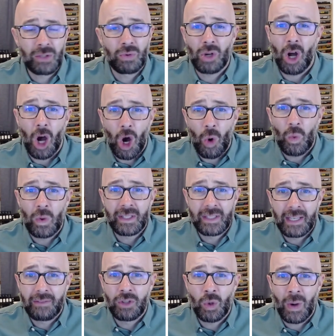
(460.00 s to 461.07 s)
always
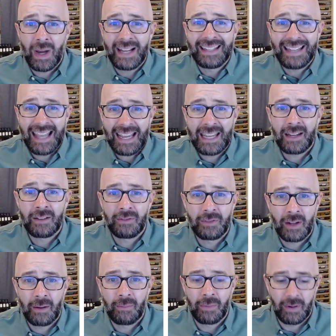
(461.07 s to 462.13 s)
give you a negative
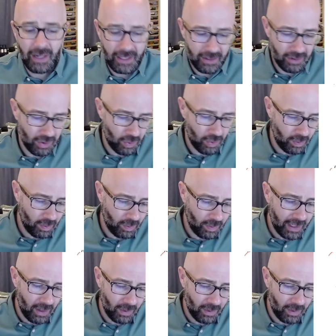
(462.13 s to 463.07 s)
number, and so we don't